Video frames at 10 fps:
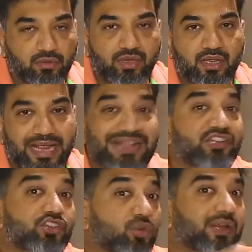okay,
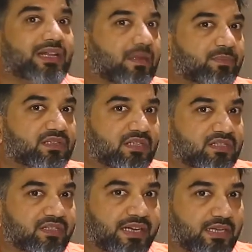ensuring that
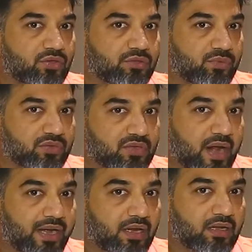person is reading those books,
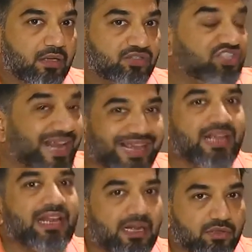right?
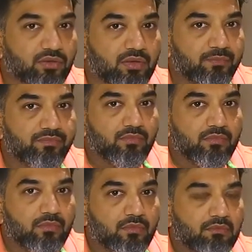Checking that,
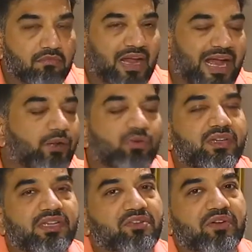I
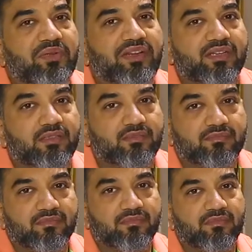don't think you are doing this.
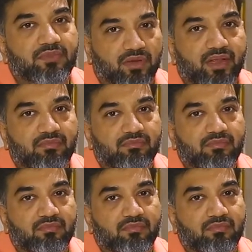Okay.
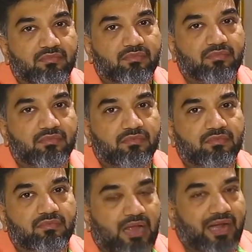
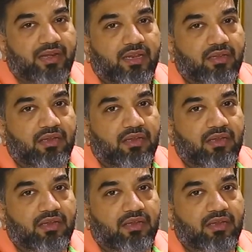And